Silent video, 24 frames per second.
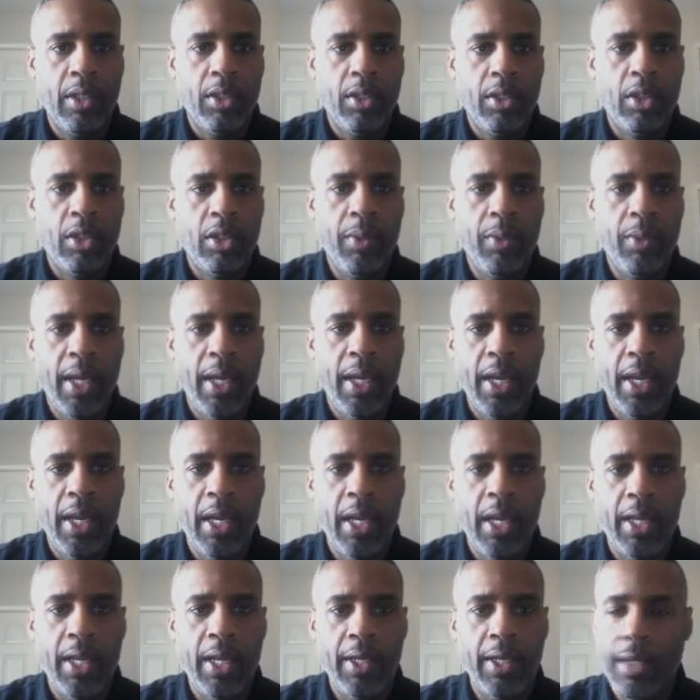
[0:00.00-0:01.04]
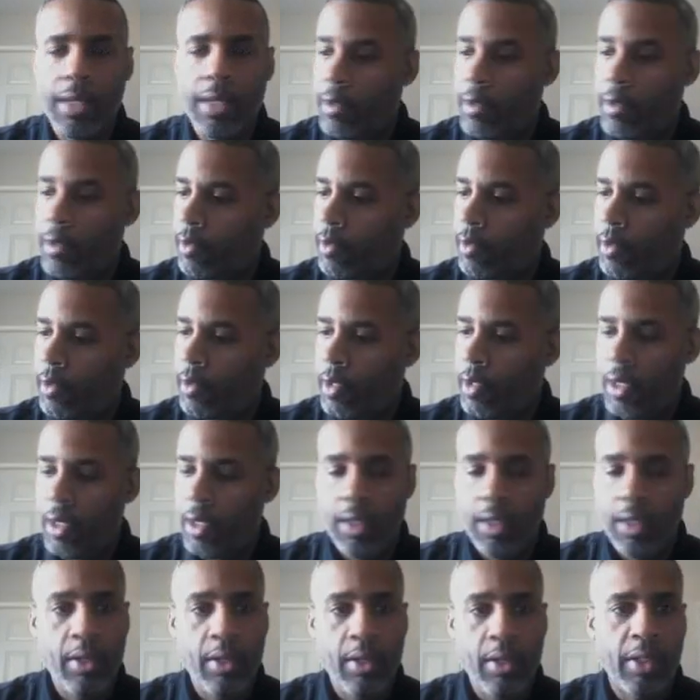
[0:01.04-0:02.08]
So we had,
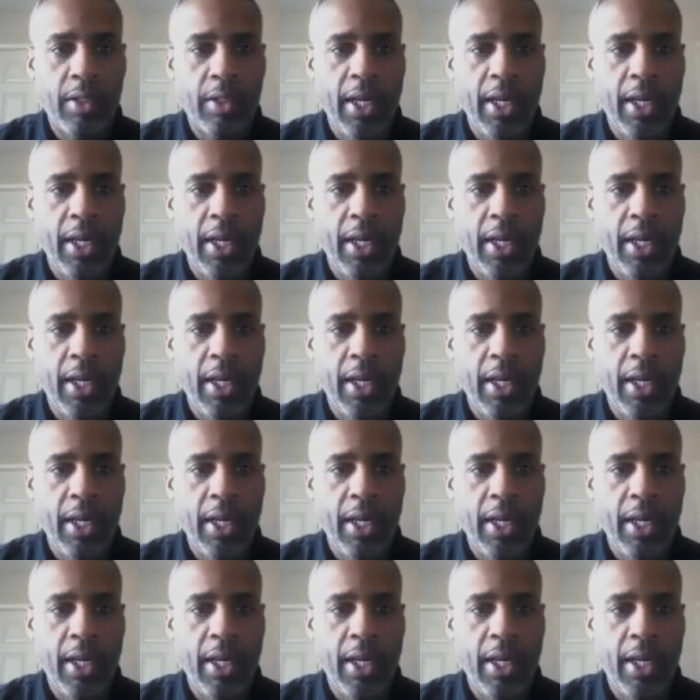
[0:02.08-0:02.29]
there's